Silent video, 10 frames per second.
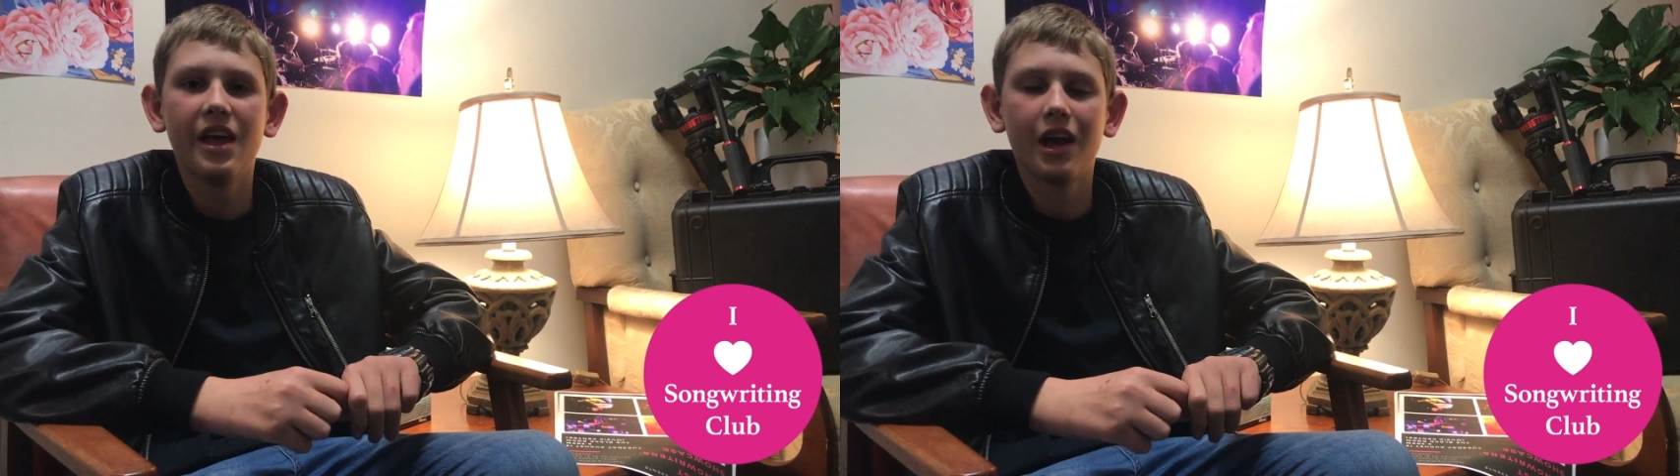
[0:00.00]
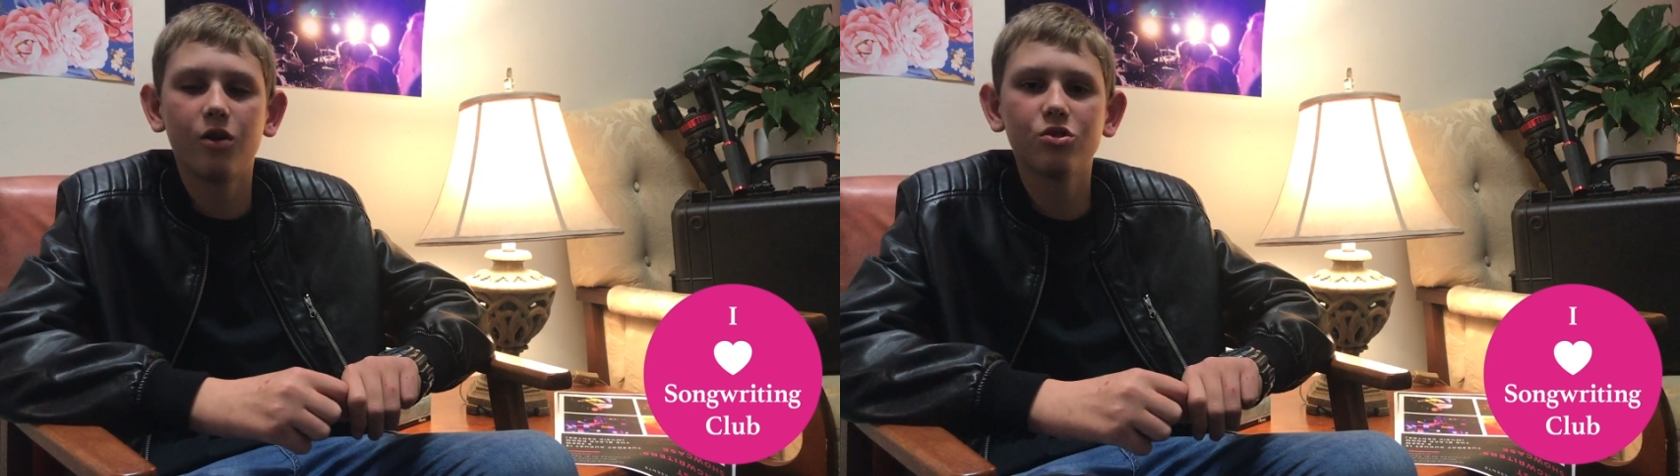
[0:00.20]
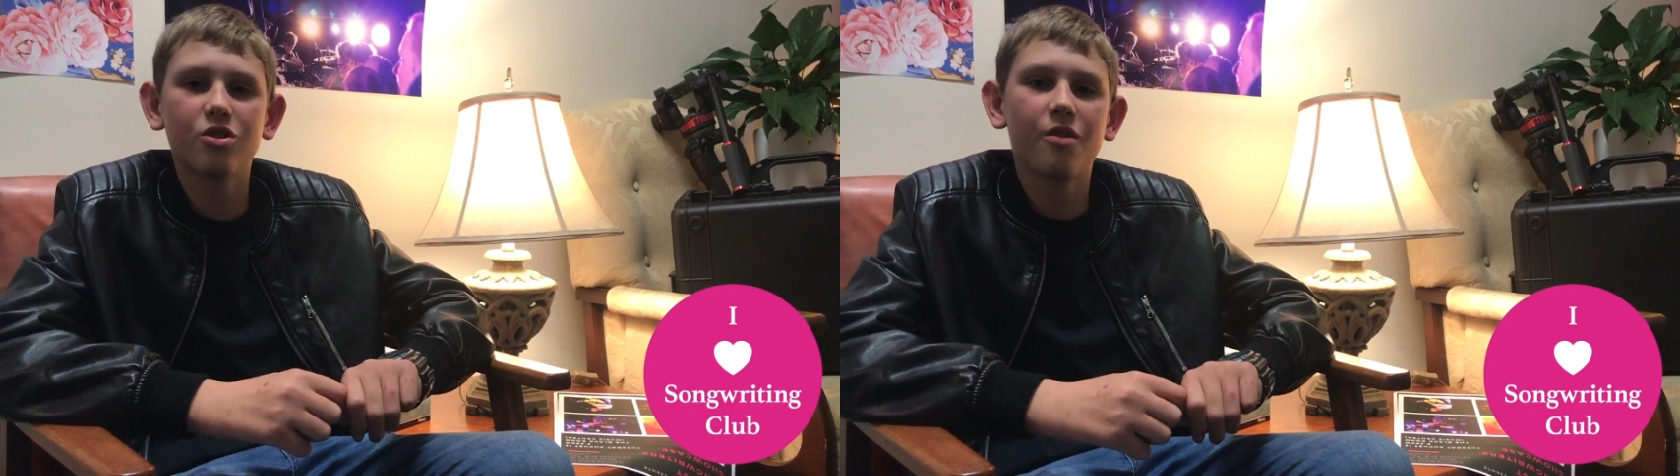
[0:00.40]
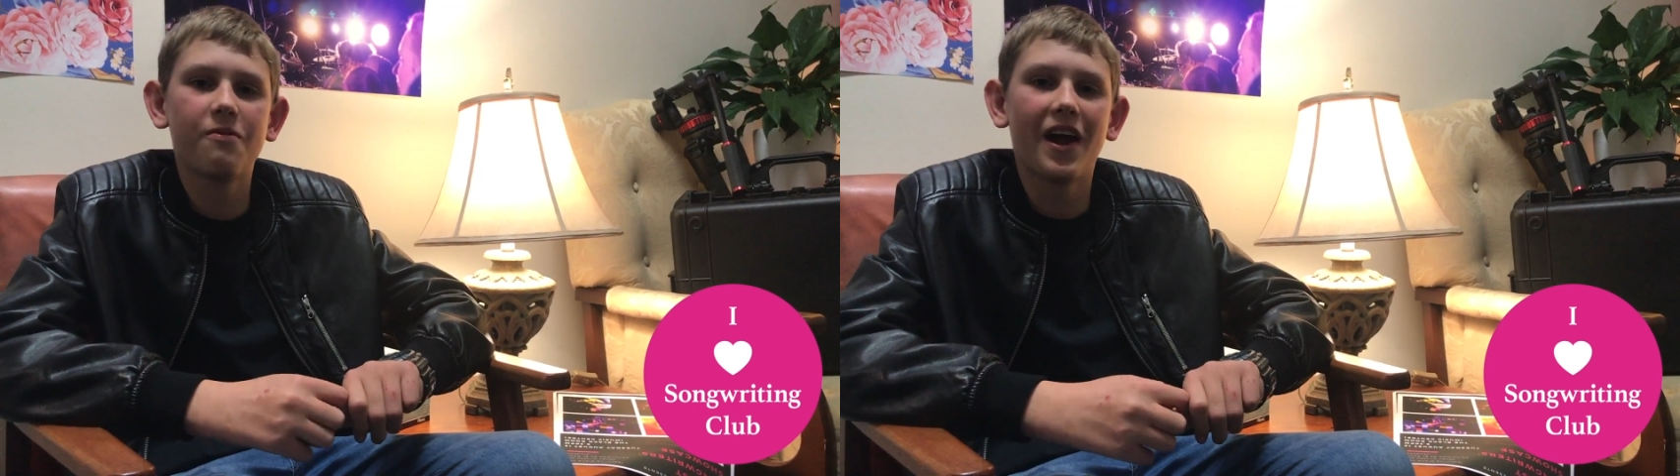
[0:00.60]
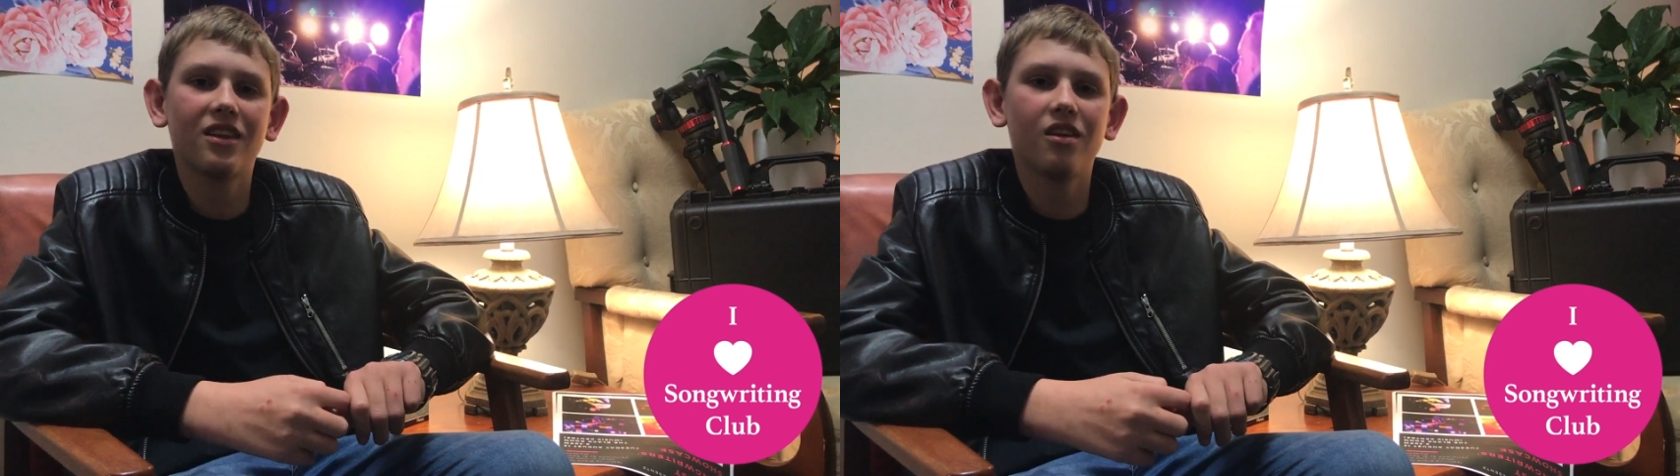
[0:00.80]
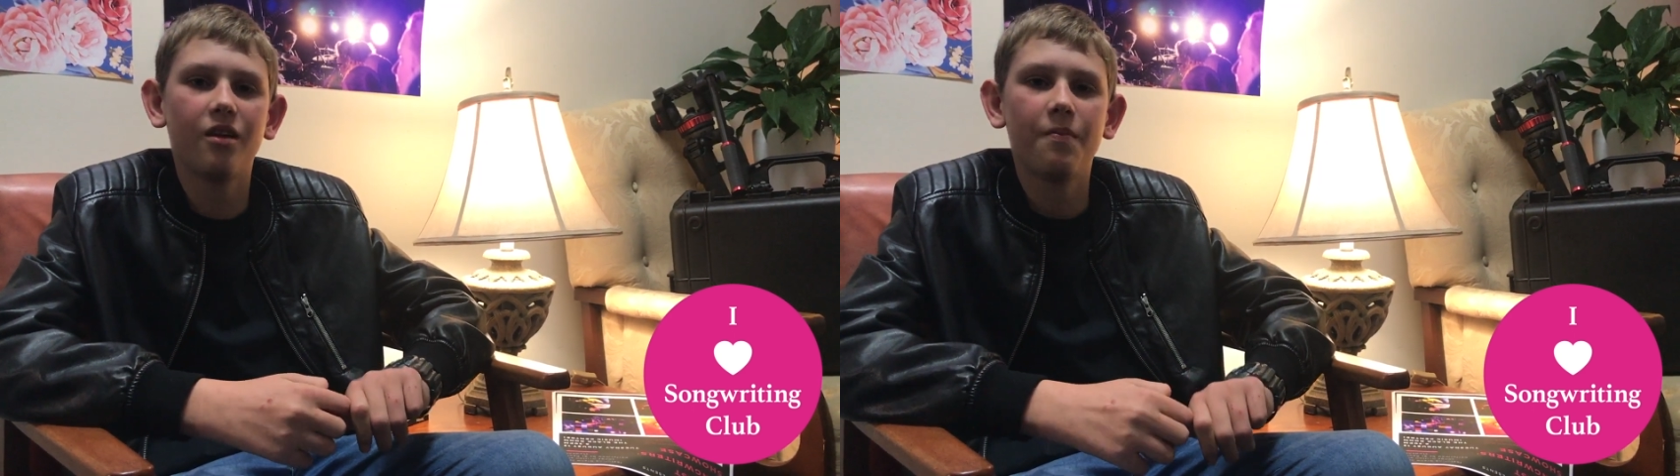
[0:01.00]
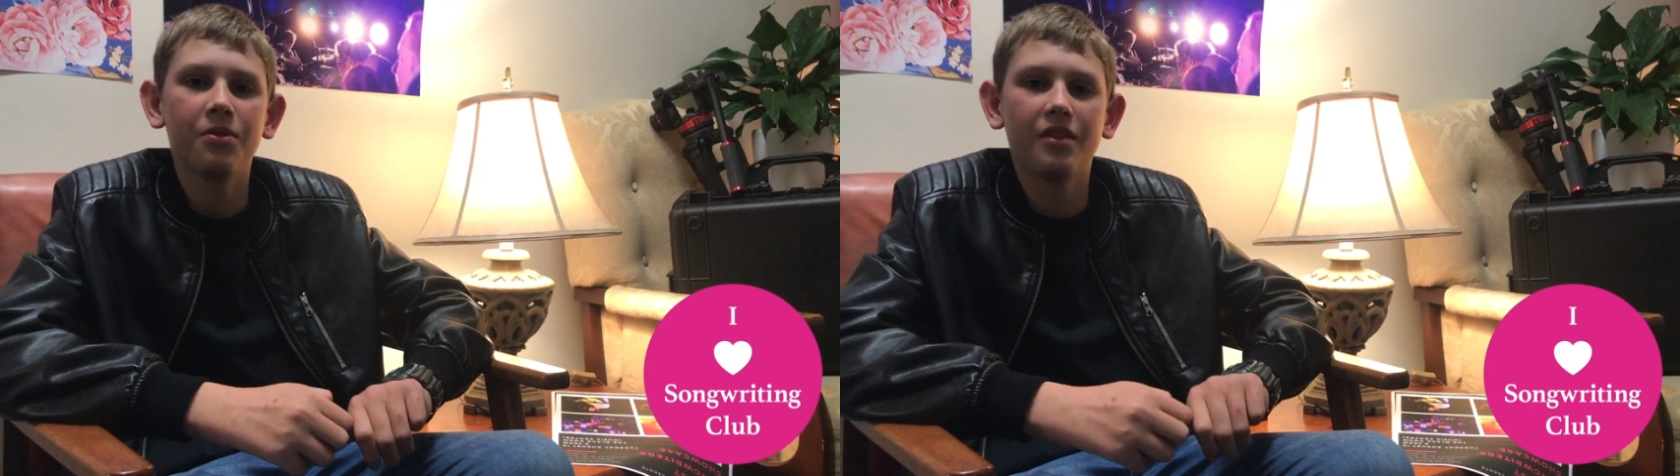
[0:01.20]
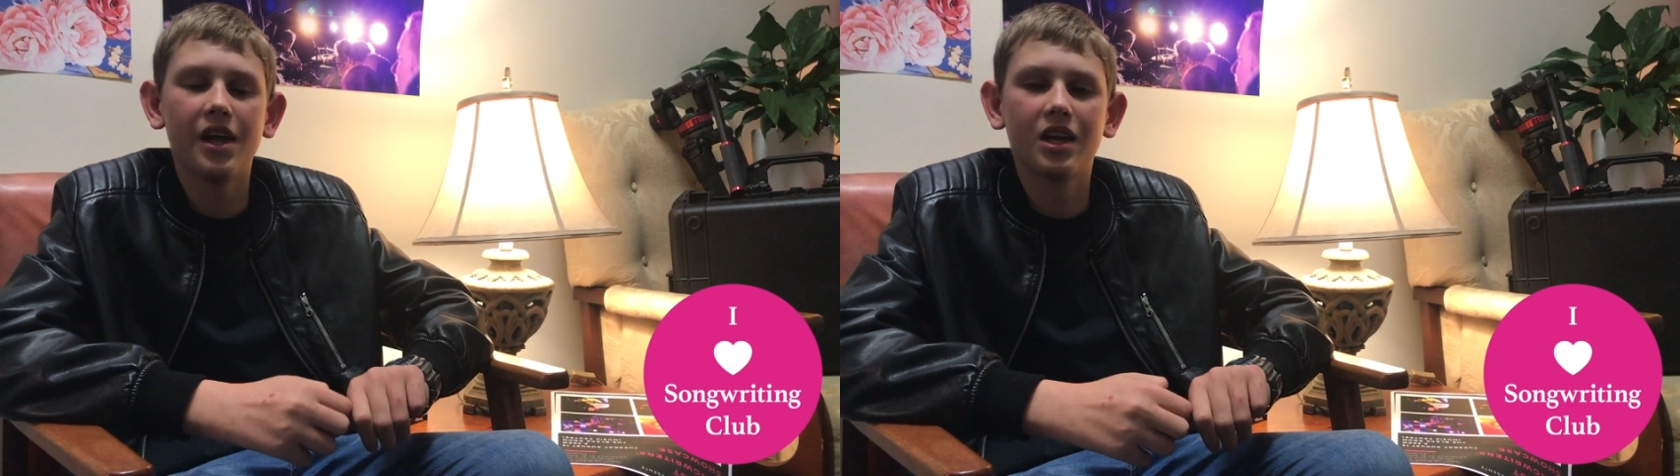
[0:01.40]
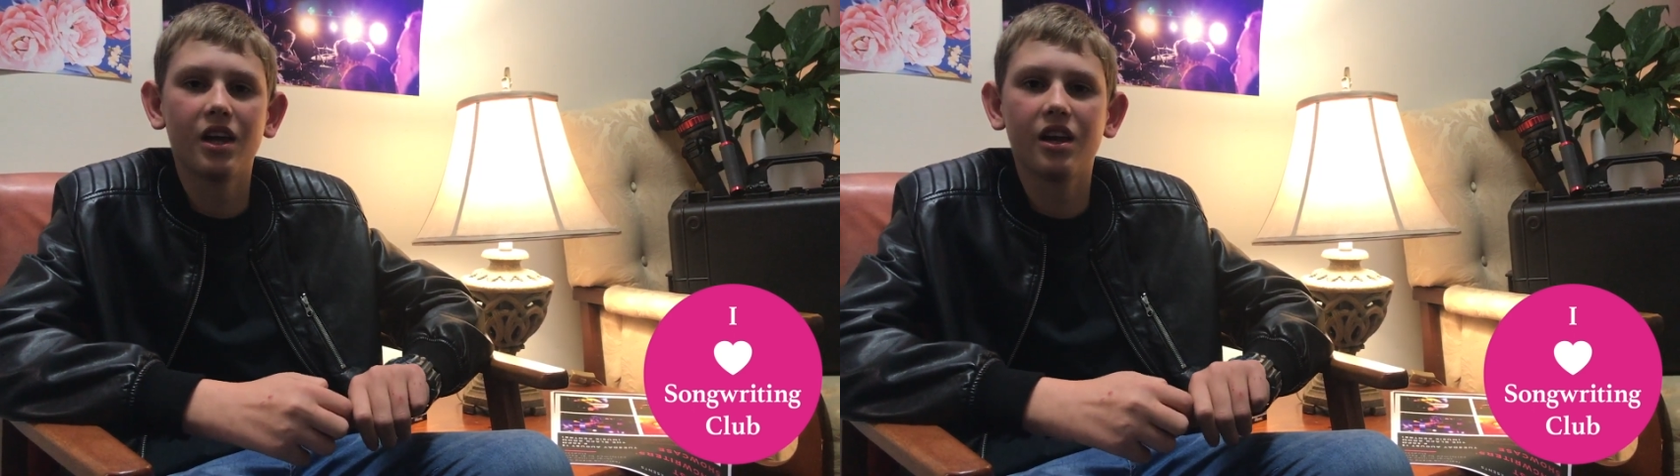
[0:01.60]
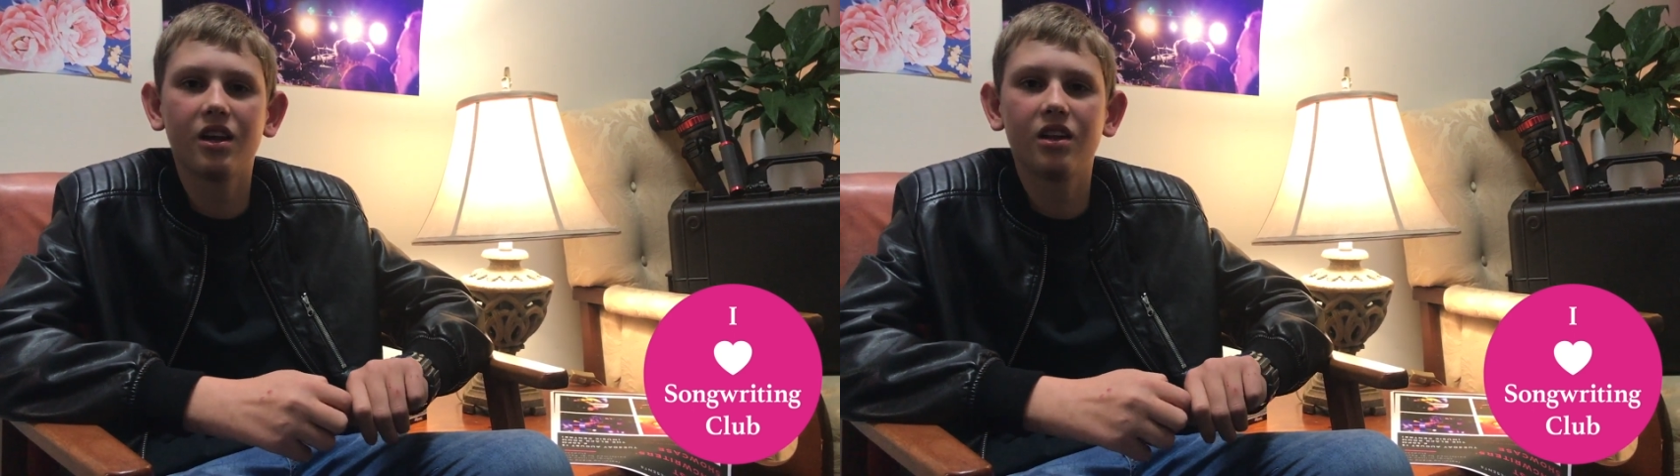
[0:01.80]
and also the fact that they
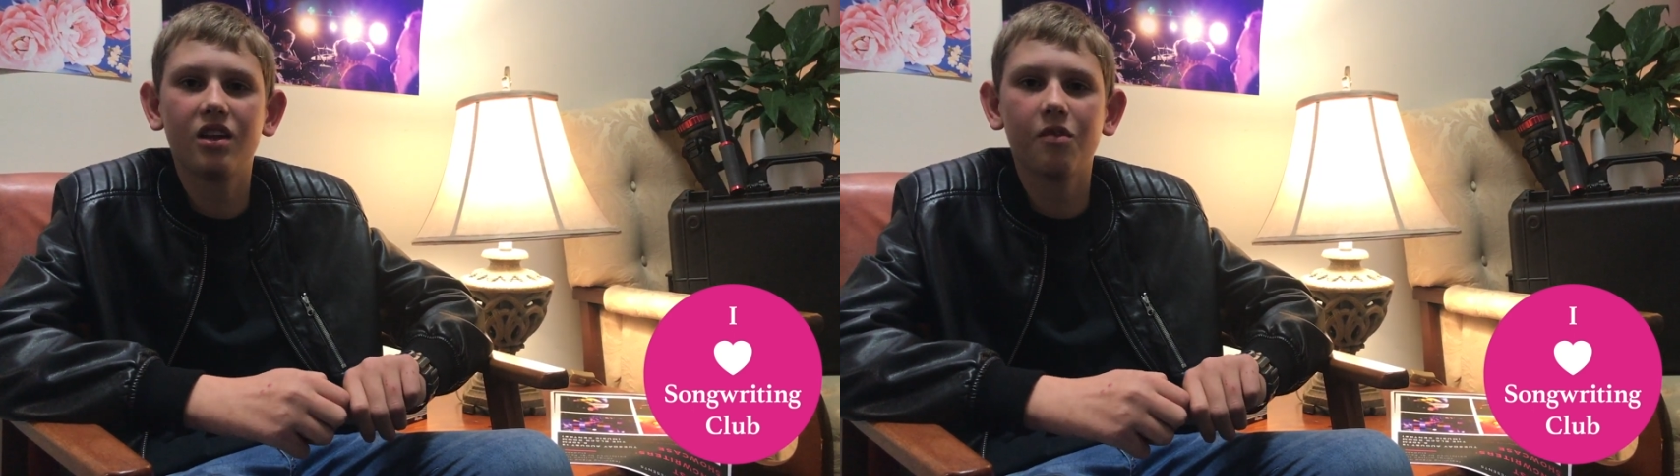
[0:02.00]
can